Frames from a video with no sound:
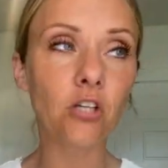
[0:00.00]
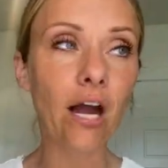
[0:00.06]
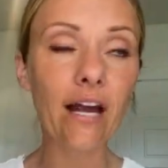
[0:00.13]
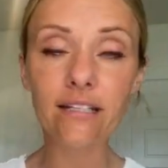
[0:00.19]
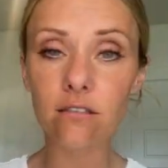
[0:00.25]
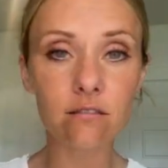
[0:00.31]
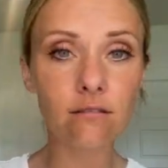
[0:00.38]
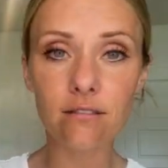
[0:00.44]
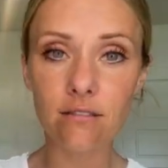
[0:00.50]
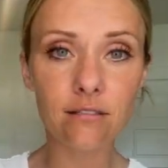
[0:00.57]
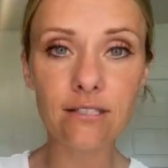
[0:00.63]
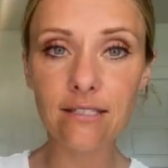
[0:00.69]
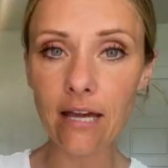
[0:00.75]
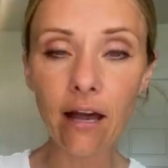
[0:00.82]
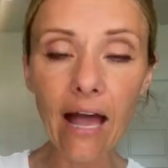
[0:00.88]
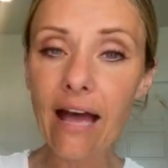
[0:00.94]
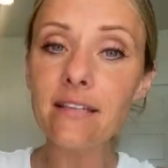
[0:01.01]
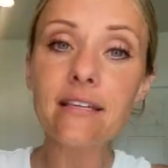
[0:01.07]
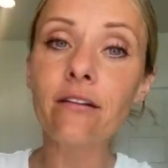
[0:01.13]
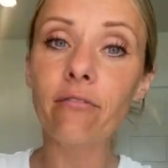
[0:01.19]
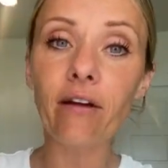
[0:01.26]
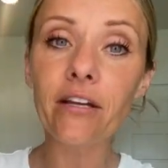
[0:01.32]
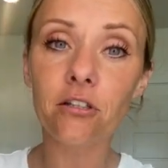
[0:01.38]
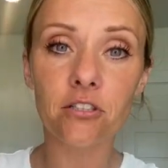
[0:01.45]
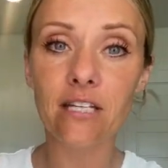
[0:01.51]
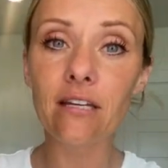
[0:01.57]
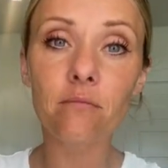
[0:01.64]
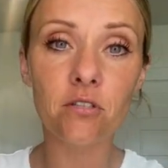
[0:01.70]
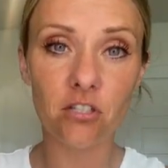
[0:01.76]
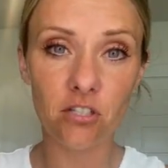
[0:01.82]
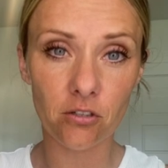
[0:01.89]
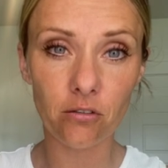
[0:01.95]
I so uh, invite your
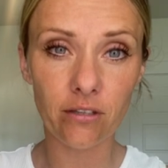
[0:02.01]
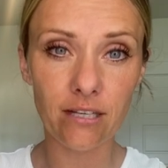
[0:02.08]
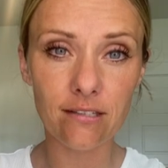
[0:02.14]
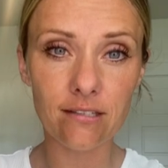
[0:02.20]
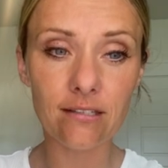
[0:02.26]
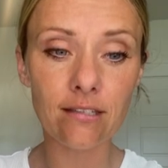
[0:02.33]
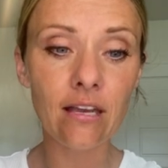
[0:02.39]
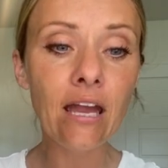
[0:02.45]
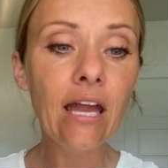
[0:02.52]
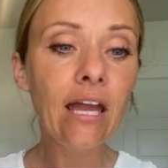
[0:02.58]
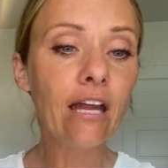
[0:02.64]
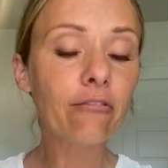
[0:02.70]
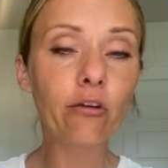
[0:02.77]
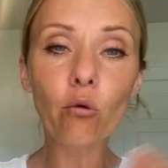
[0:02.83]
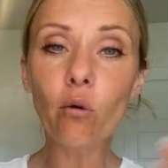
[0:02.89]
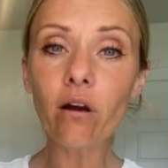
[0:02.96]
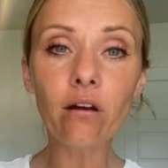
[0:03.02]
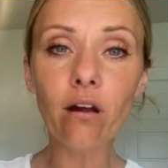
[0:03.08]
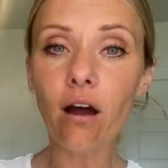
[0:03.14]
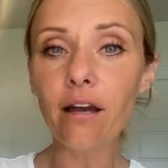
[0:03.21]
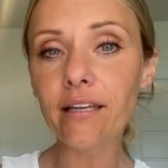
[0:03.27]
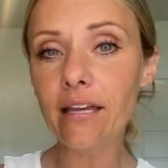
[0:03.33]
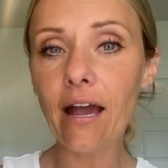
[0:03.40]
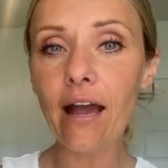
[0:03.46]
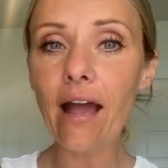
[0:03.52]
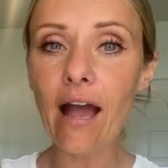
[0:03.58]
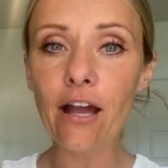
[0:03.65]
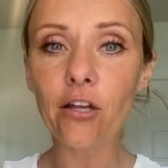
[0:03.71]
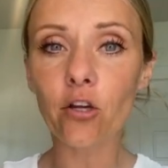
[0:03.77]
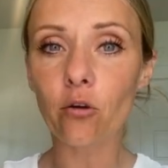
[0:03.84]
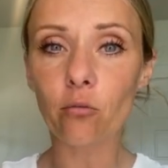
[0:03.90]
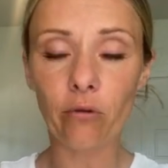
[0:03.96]
teams to do this. If you are not yet
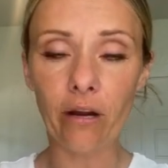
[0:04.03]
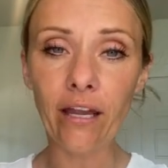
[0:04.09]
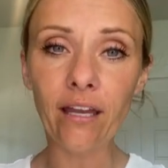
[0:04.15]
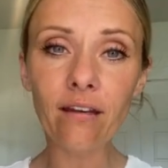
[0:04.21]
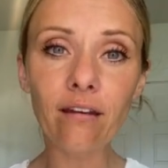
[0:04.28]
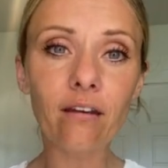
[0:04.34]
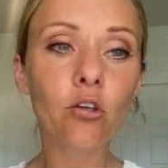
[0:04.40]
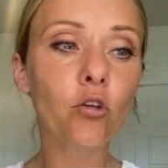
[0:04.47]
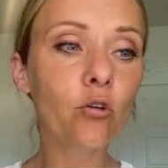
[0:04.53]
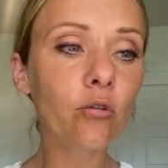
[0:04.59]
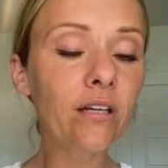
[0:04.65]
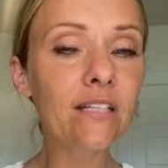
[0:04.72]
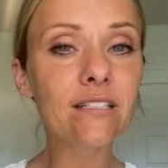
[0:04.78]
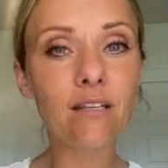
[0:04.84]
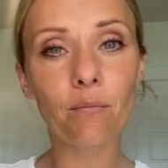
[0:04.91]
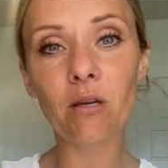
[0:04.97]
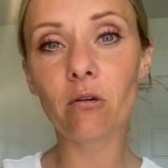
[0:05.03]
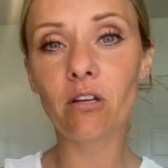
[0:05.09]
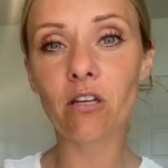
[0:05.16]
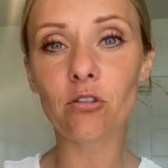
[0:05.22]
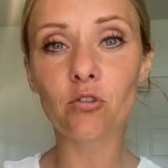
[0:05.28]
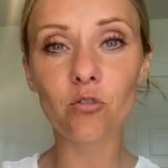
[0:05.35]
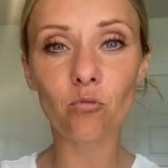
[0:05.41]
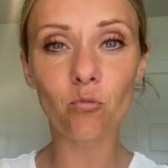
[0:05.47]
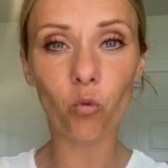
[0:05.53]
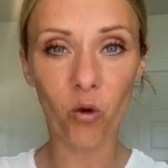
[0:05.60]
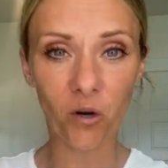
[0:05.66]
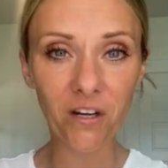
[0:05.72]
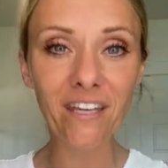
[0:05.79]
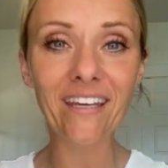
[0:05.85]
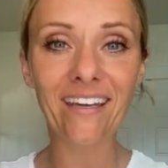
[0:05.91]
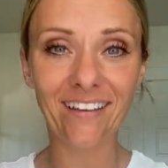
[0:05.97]
at your rank, you need to be
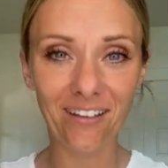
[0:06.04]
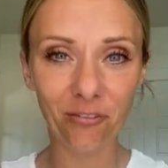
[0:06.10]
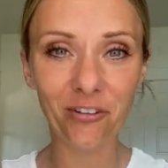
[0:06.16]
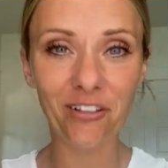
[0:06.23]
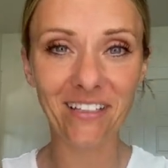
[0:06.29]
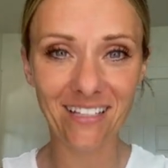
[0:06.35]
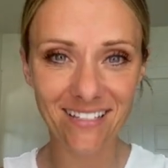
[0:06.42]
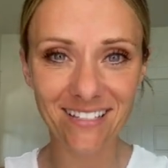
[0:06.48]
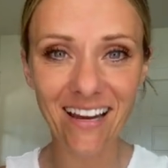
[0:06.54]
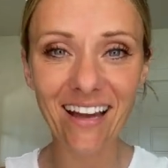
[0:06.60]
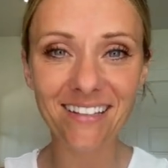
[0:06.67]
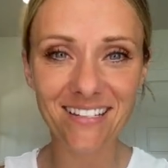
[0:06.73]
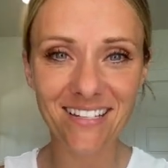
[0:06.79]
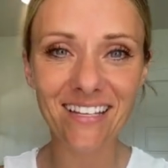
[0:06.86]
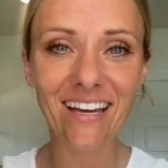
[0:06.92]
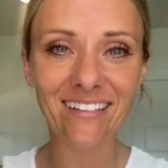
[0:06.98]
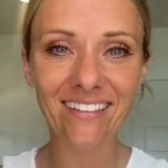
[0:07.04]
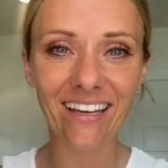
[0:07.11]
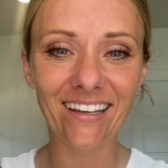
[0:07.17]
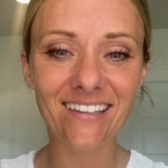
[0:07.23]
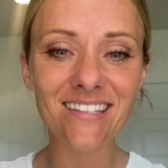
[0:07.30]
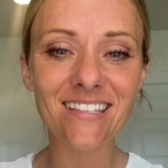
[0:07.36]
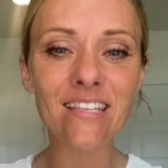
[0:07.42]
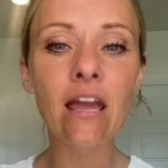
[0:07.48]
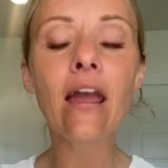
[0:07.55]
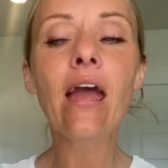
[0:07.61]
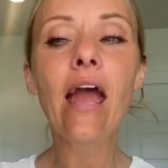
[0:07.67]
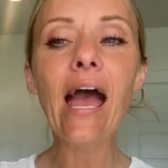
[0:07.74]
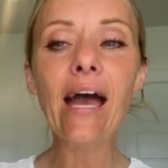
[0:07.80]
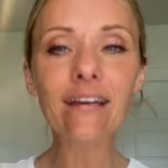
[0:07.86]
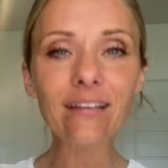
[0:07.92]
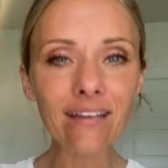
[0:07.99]
working for these next 10 days
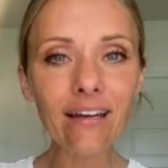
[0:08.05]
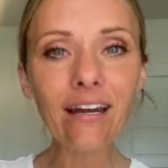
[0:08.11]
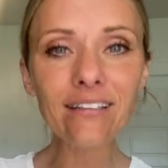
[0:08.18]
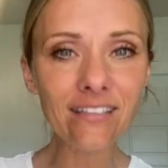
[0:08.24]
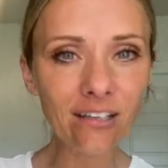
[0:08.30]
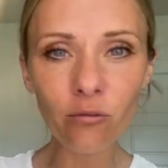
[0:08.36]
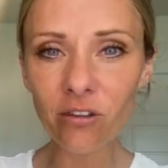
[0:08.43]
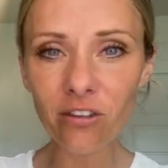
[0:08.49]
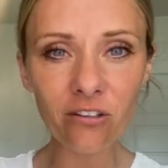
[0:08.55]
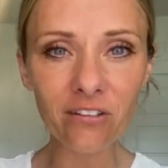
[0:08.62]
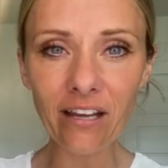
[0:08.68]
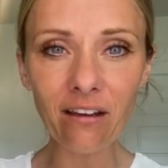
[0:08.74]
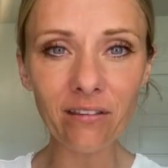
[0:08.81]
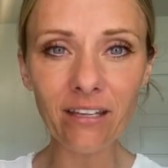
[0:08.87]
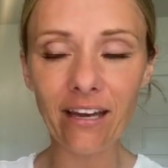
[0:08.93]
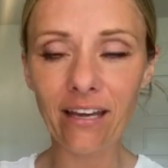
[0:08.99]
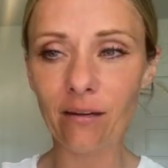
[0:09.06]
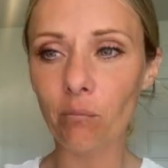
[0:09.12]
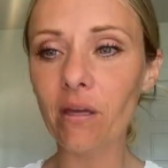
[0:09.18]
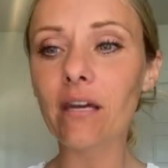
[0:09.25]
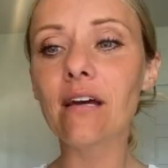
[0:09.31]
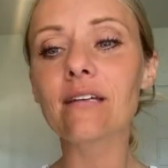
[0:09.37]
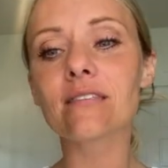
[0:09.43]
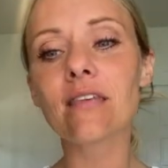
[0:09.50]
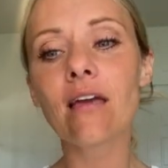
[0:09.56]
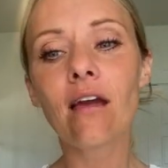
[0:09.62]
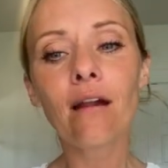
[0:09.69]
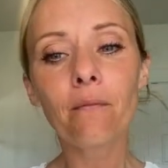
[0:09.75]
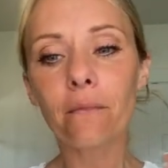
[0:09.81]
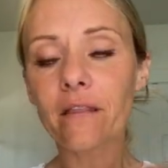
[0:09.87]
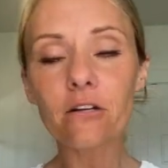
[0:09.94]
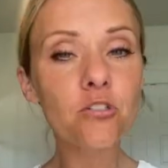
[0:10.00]
and connecting with your downline because
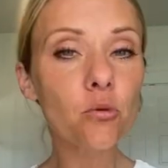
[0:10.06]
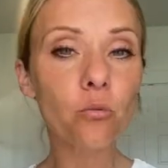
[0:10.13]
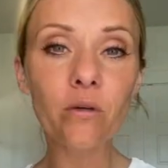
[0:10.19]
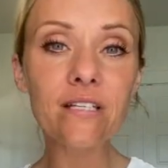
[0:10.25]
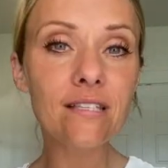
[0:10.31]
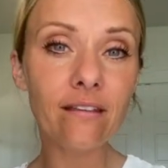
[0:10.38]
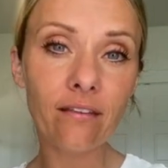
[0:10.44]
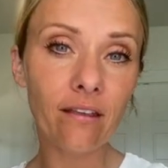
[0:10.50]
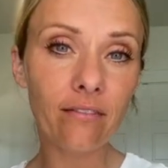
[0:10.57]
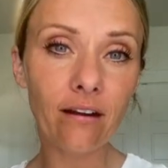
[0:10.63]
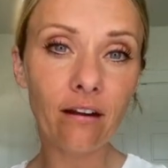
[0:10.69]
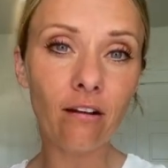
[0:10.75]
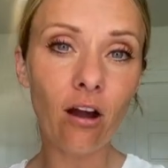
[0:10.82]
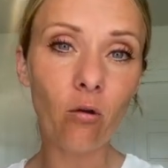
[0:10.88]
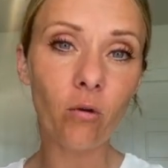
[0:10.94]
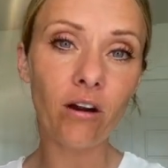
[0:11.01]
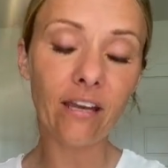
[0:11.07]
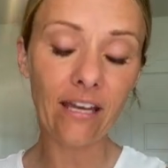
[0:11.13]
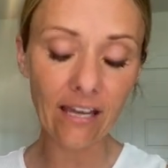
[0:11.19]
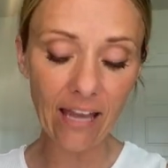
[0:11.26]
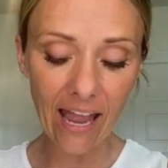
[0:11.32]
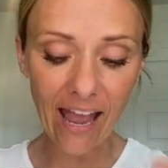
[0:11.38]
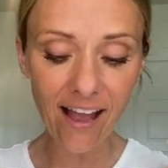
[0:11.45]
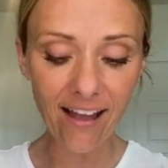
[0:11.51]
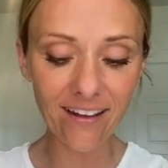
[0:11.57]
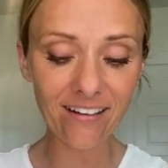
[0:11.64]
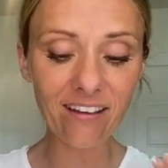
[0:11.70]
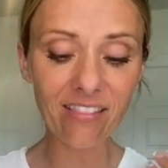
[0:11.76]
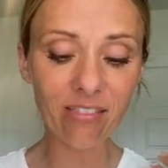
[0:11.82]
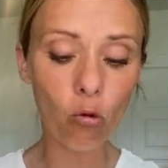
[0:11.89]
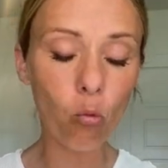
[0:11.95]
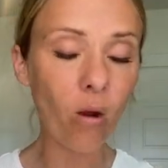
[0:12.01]
there's a reason that they're not working.
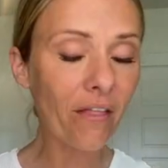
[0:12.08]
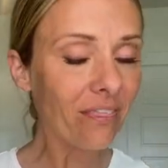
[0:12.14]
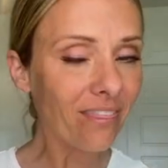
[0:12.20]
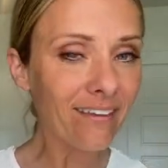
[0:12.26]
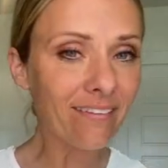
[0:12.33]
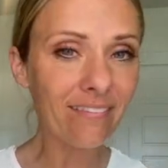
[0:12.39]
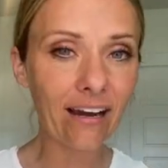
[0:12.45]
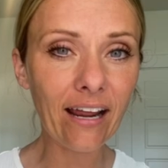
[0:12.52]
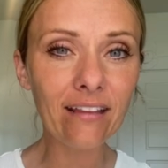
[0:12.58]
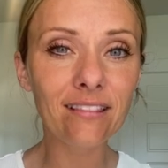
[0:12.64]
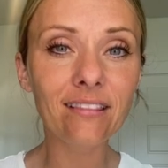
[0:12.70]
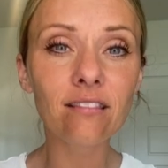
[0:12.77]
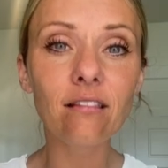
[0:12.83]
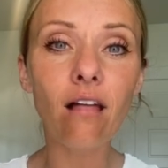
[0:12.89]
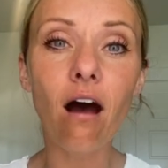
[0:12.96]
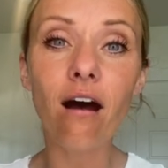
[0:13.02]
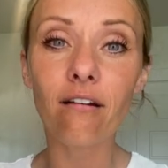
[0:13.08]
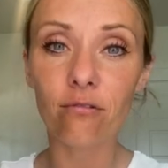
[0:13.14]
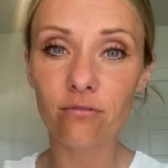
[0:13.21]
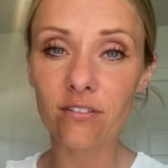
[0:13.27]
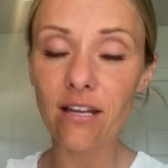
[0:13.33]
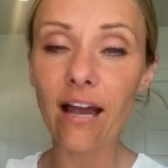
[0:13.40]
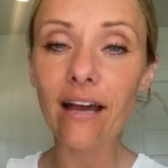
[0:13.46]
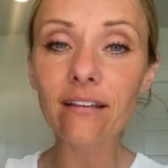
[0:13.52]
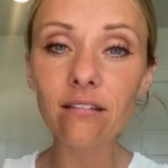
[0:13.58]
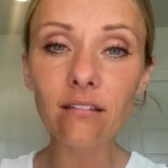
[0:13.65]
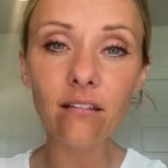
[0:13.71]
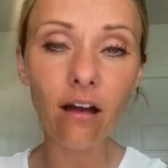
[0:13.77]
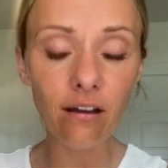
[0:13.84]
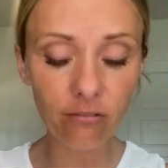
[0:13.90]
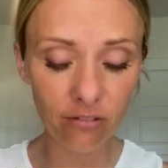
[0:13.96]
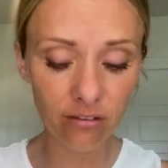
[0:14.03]
And the one thing that I loved, I
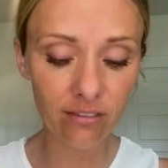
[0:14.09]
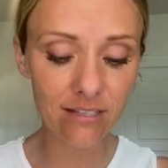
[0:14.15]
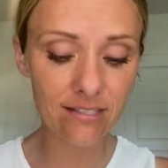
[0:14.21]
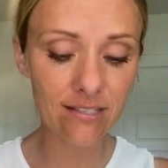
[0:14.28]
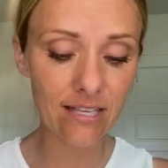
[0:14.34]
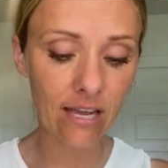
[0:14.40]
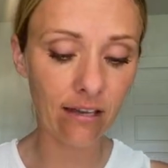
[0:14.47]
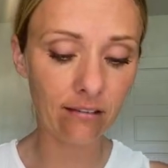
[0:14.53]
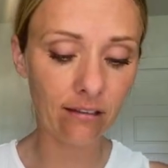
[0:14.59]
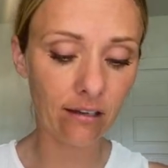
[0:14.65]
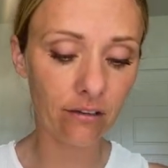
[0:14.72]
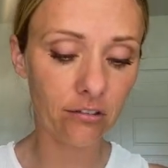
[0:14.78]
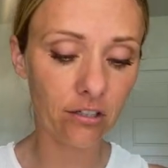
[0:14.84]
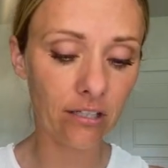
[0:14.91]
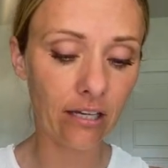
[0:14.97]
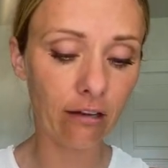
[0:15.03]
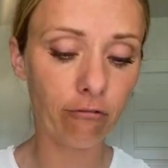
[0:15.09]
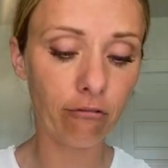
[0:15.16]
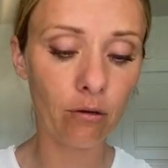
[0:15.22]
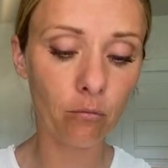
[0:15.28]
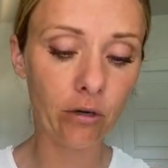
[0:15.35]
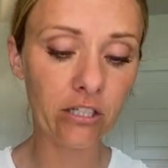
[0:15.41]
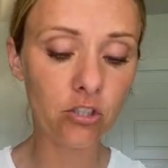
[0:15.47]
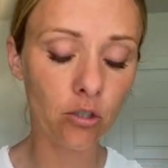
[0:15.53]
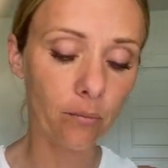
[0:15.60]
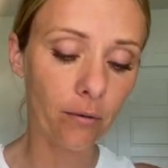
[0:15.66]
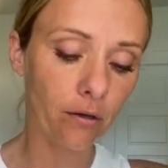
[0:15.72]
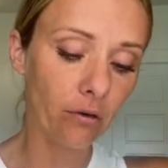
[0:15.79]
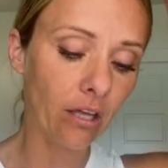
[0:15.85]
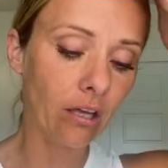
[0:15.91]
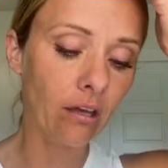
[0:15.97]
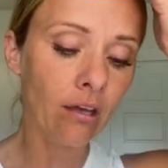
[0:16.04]
loved this saying the other day from Rachel
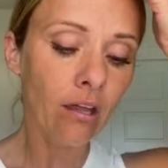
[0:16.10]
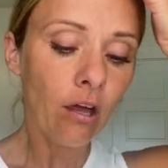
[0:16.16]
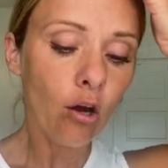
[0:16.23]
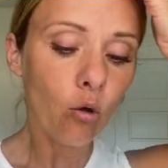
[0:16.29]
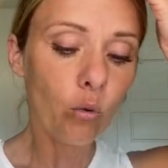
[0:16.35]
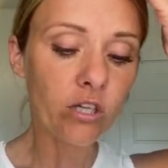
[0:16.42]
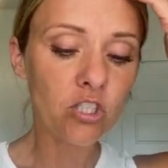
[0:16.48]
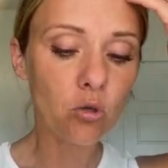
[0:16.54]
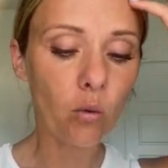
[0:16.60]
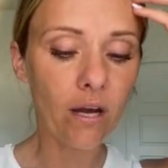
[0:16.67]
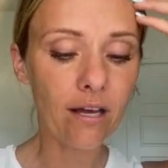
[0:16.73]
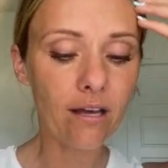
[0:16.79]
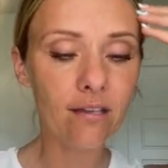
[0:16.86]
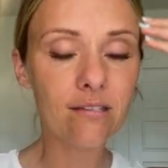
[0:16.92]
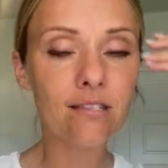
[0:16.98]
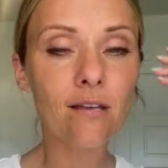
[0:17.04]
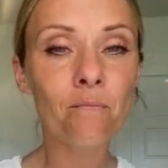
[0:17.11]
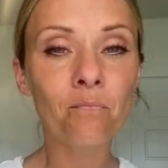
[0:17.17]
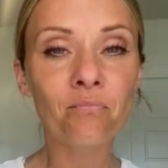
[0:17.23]
Bodie, which was,